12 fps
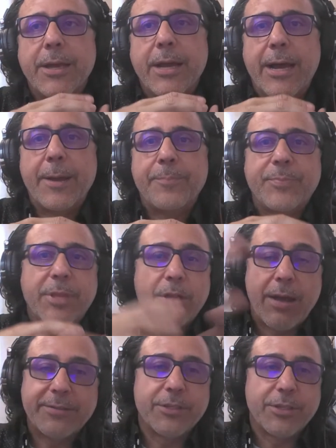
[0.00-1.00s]

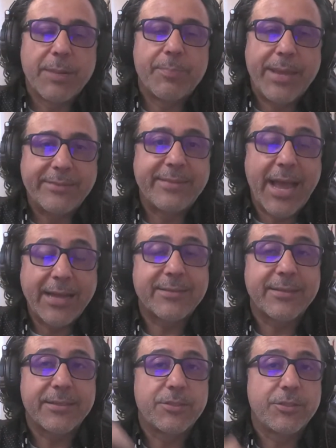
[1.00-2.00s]
Obviously you're going to pay
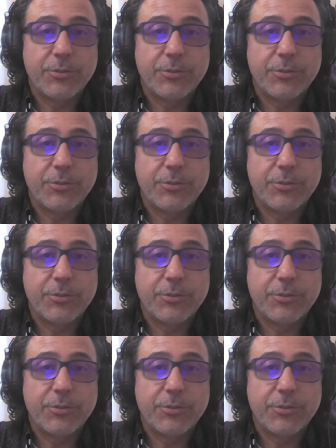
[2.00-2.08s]
taxes.